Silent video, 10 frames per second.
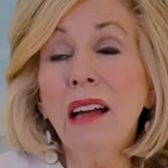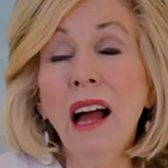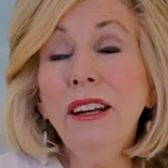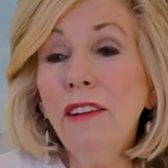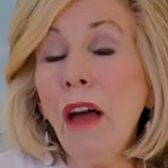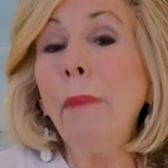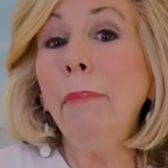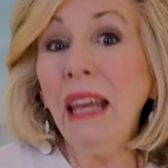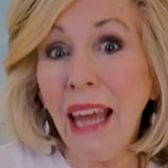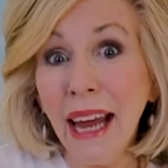kind of
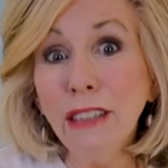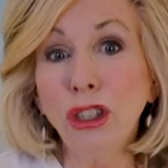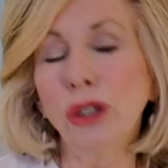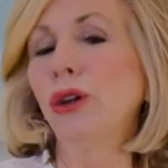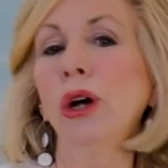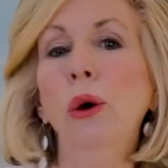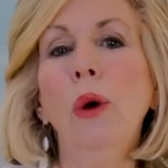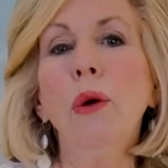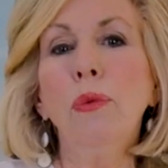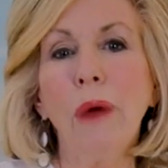meander,
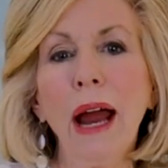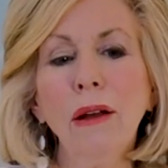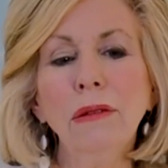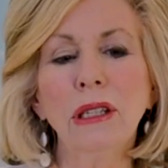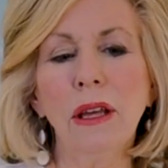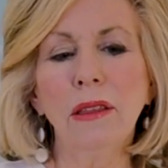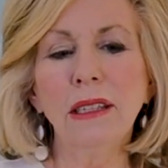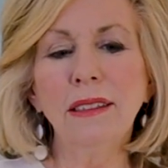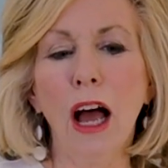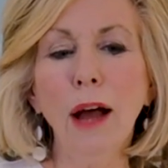go around
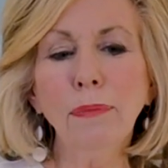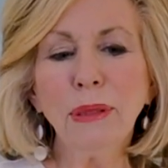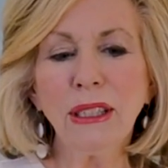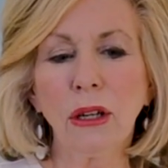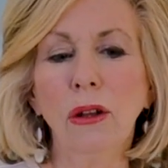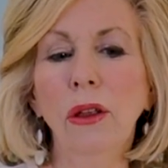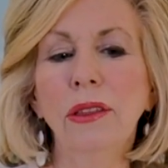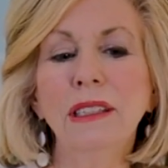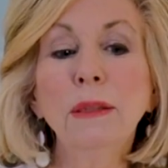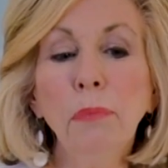this obstacle,
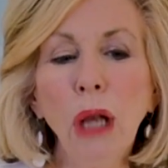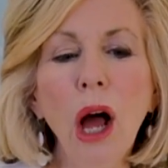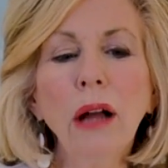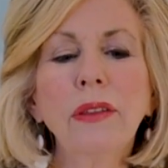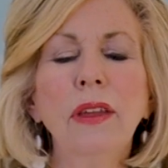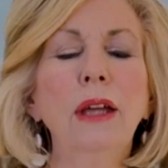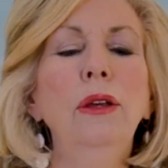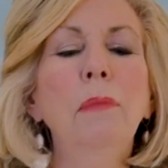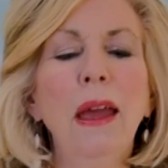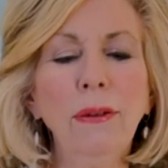this block that
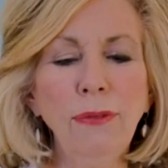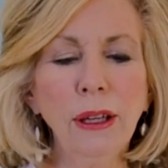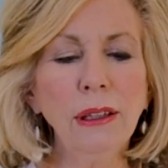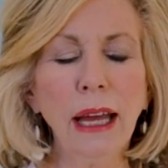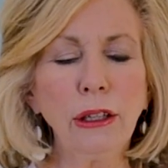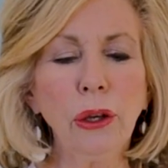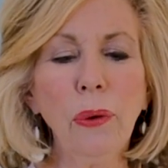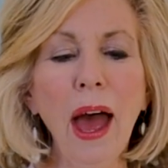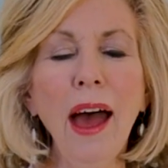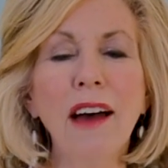you may feel like you
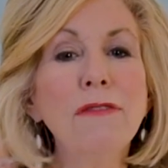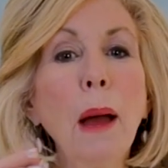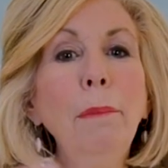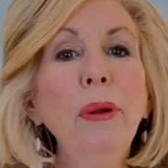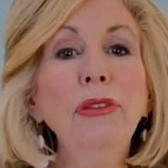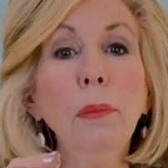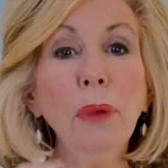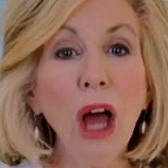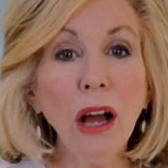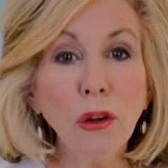have. But the
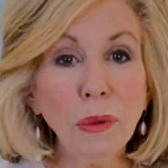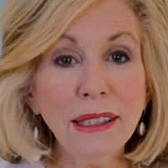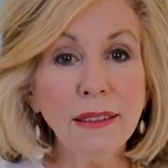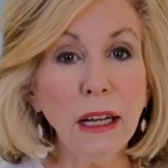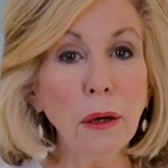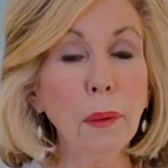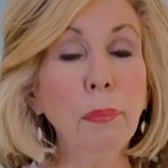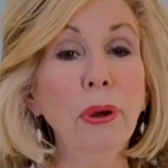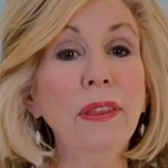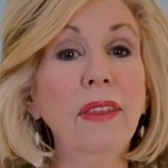block was there,
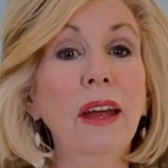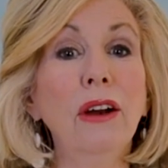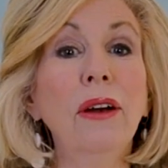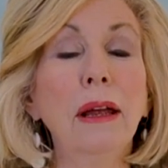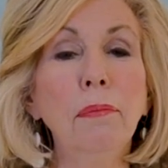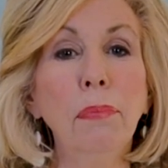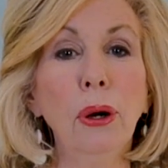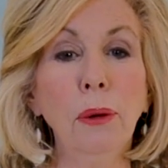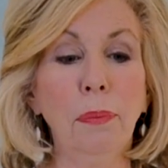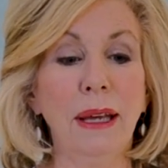put there in
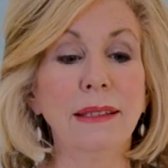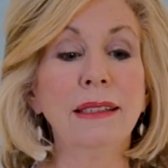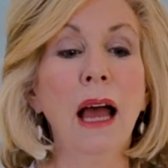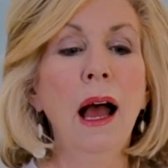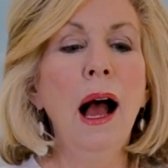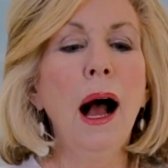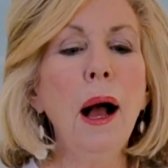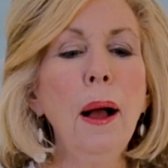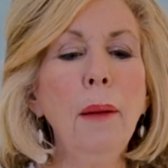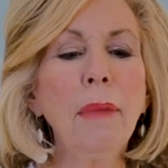purpose.
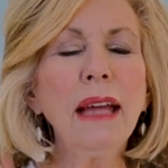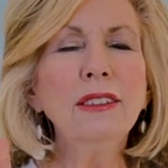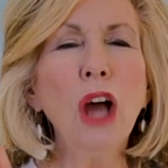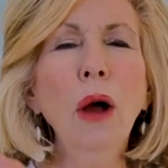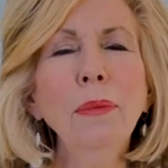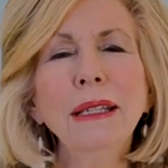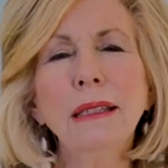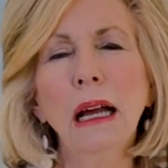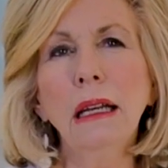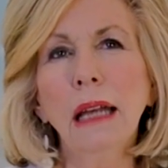It's
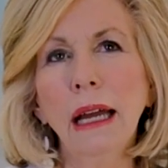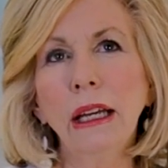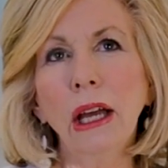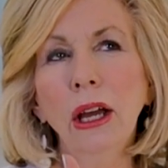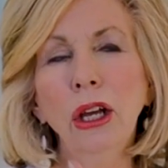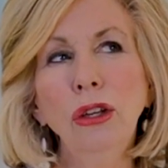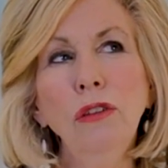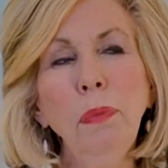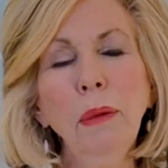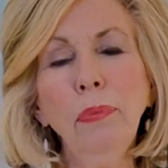almost like
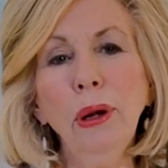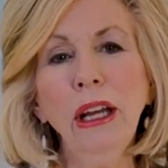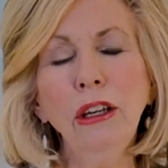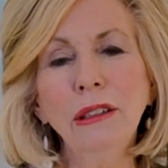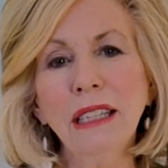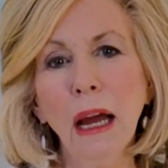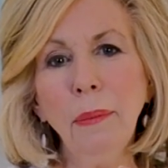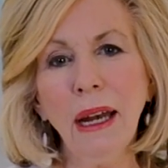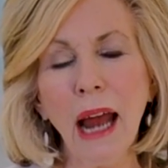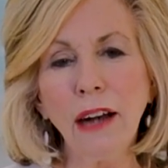you've been putting your
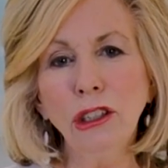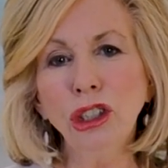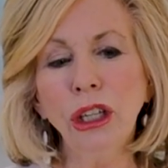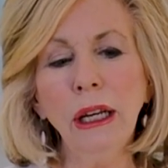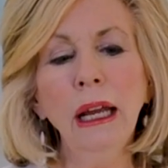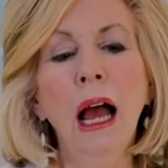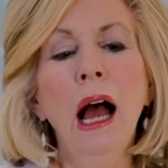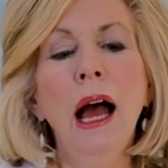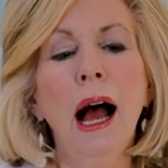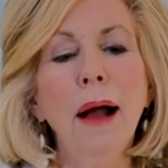time and energy.
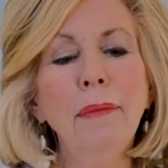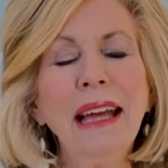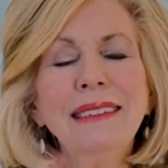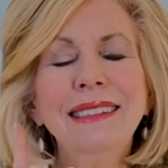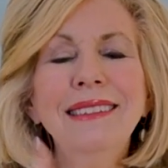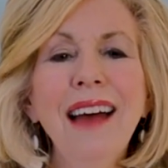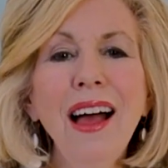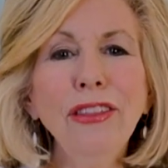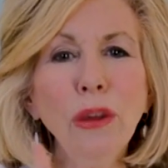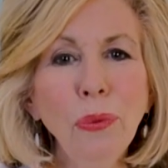It's
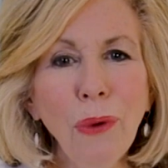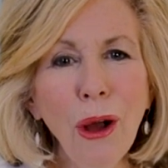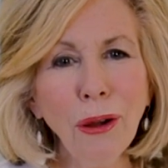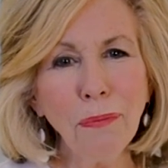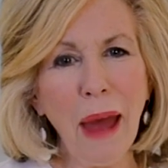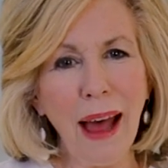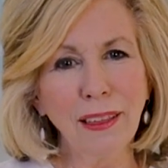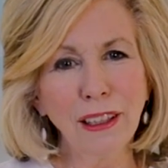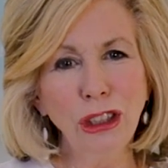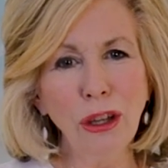not the wrong
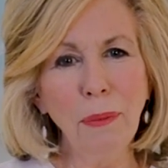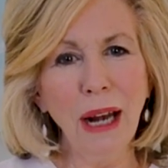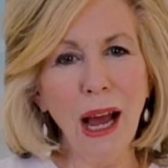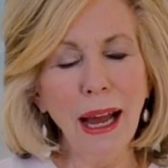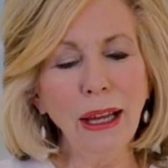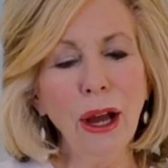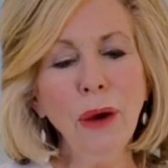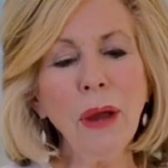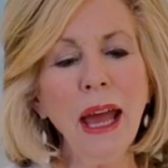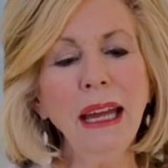path, Gemini,
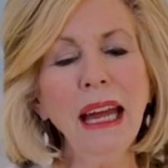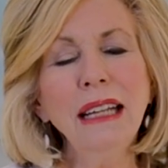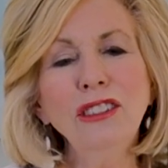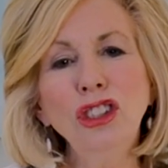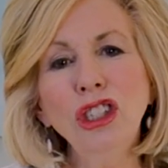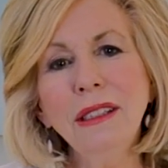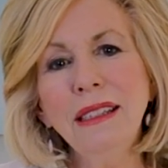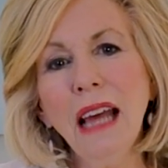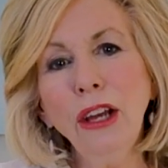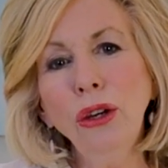okay? It's
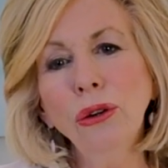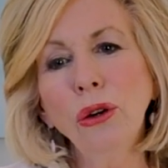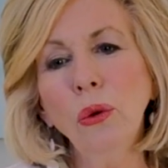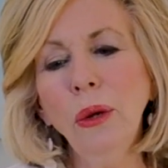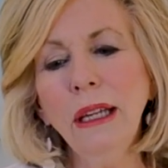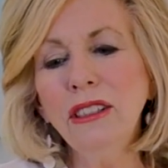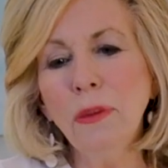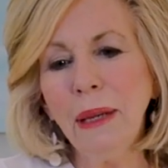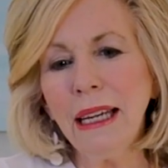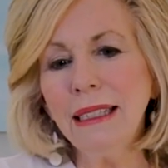just that you're going
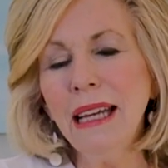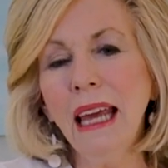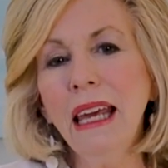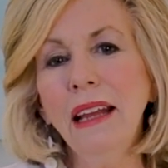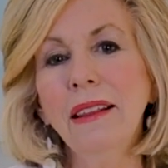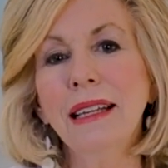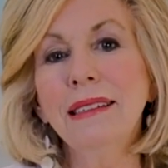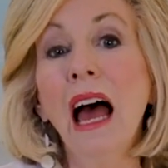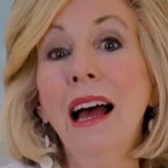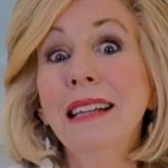to be taking
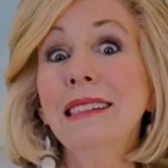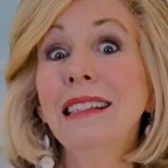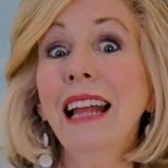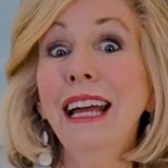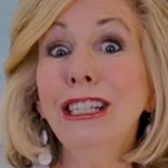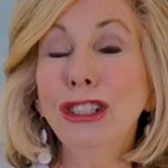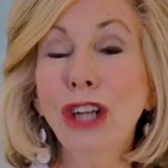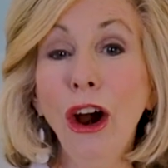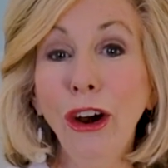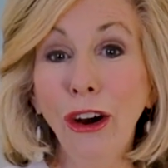this slight
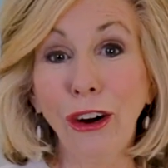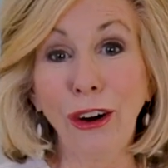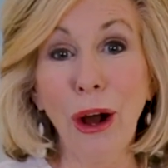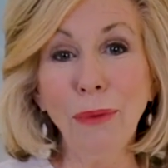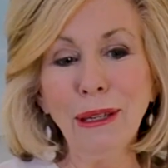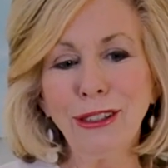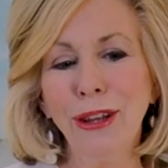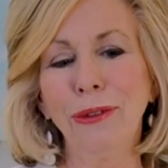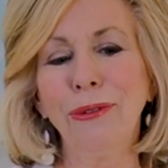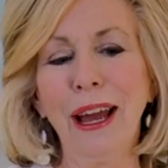turn, almost
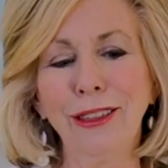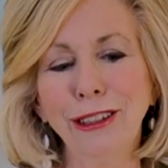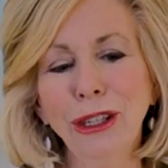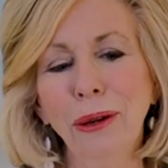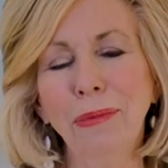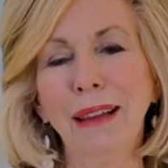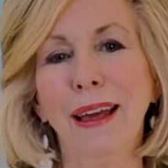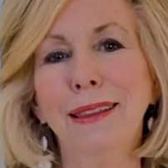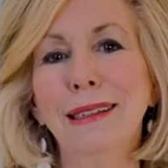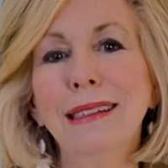to the right. They're showing me
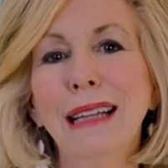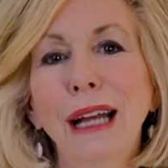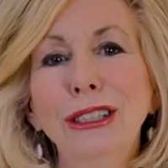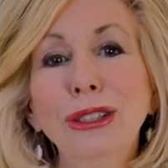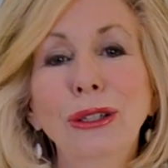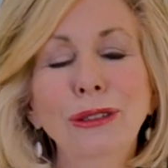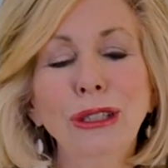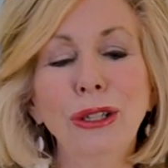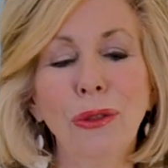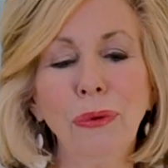like this slight
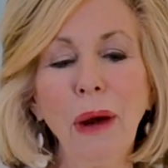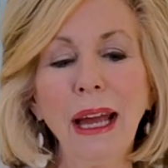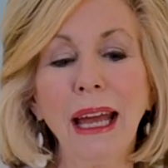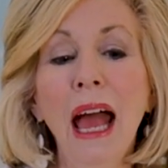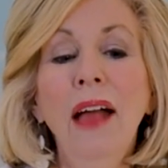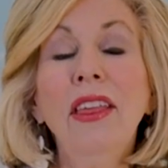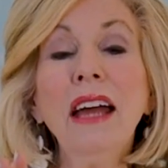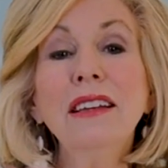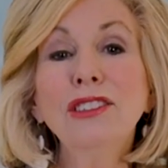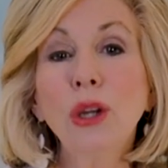turn to the right
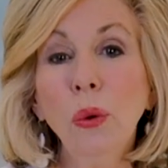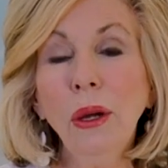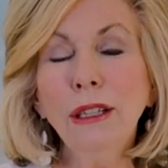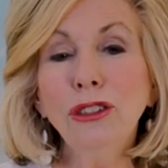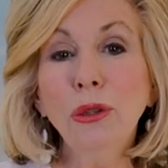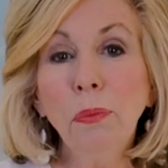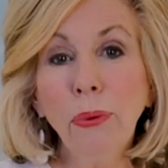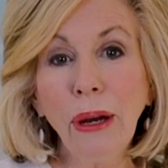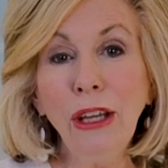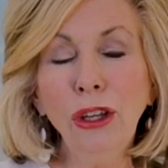that is going to
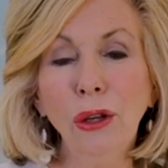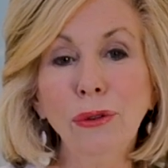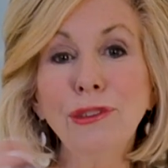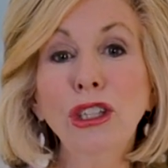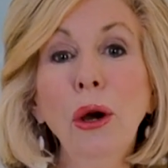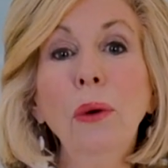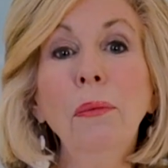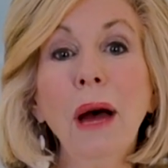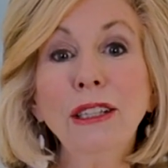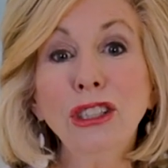bring you so
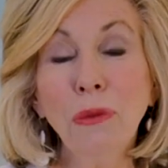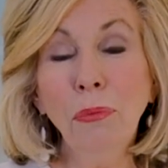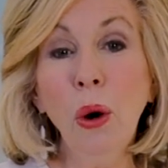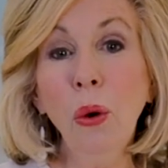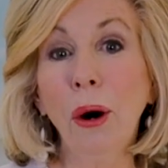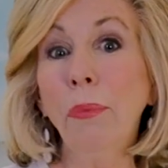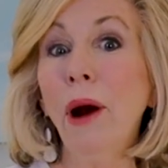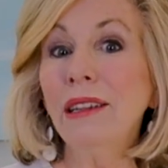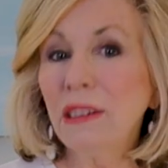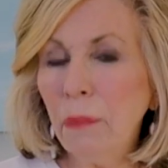much more
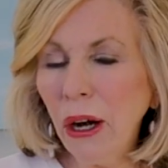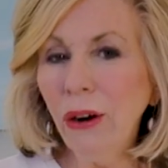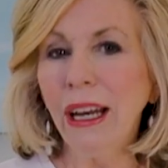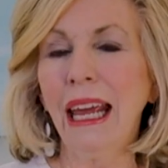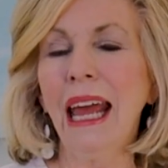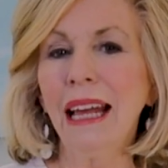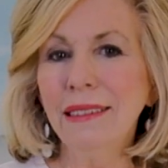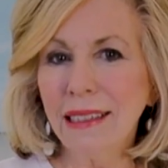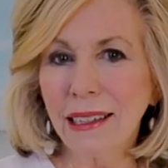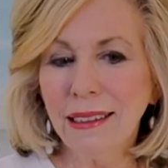prosperity
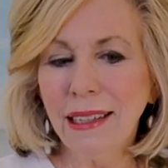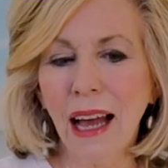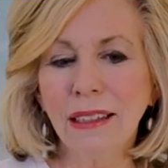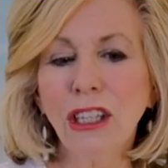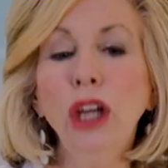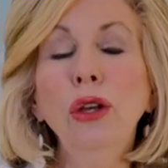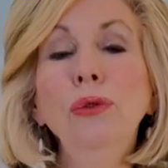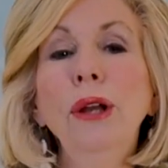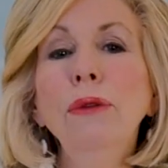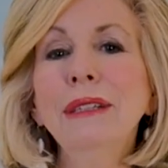and success.
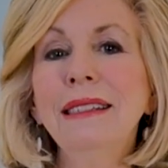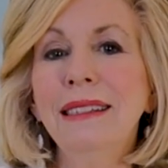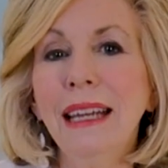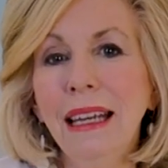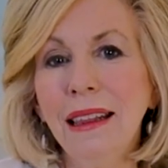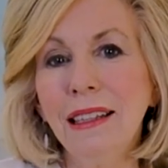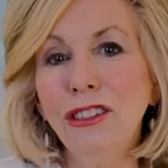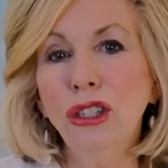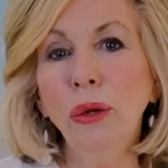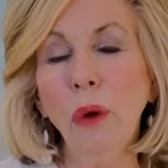You don't see
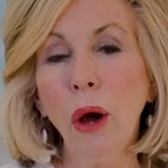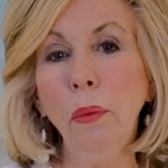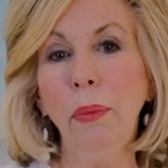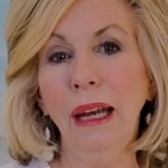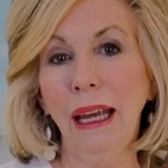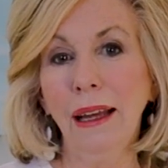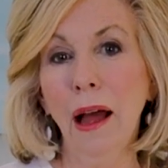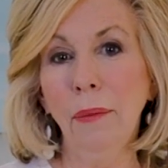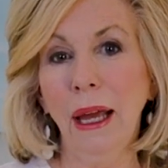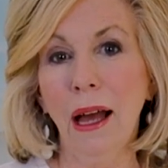this new opening
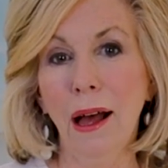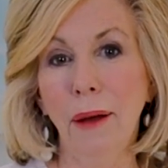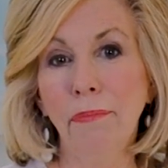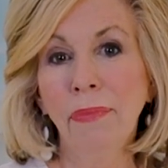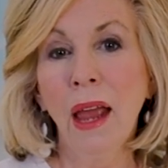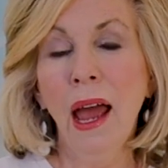coming up.